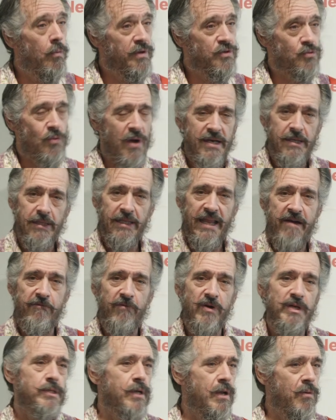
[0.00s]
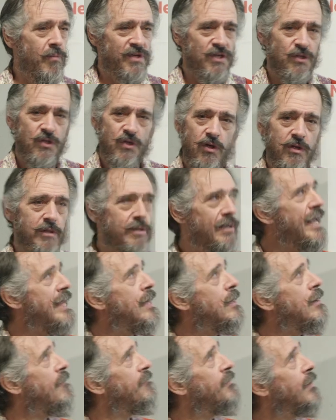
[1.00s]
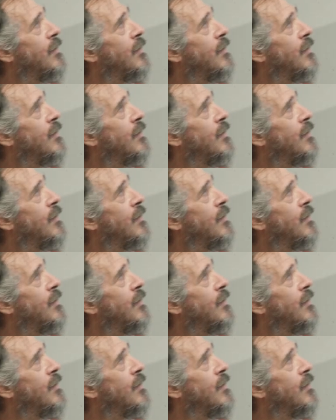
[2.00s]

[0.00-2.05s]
We tried to leverage, and we just couldn't get it off